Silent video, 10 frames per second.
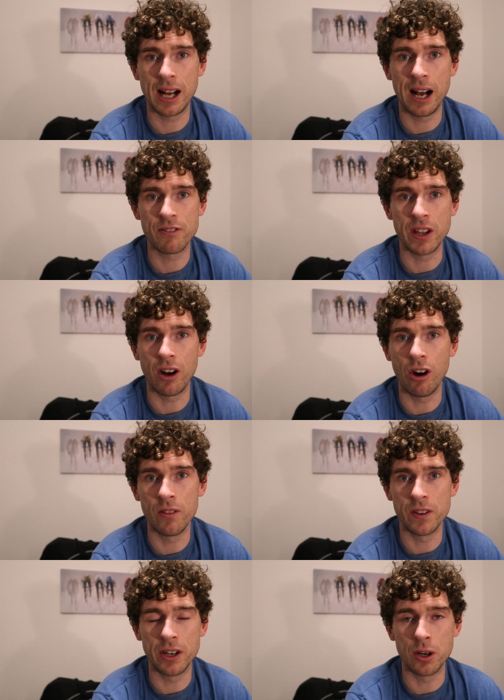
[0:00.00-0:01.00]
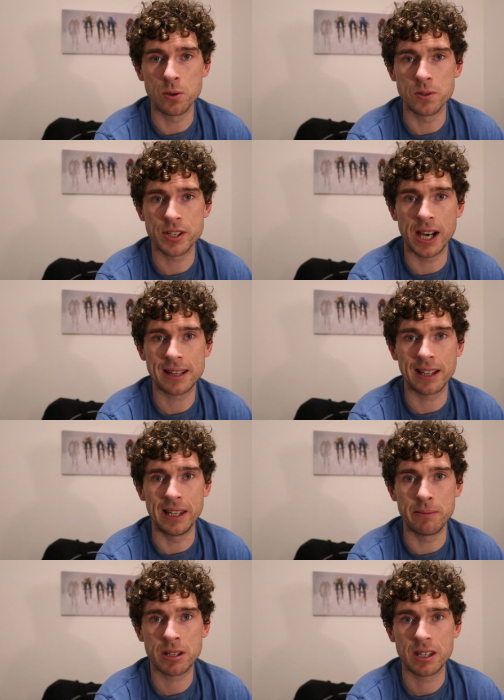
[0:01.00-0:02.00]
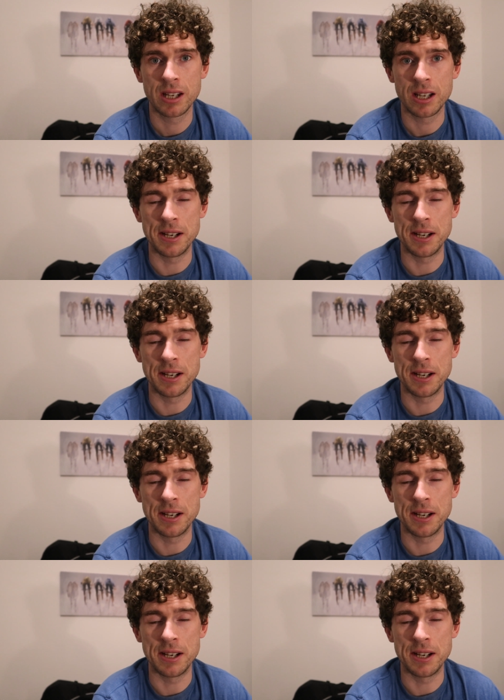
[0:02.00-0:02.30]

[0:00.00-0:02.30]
having it on the nose at the limit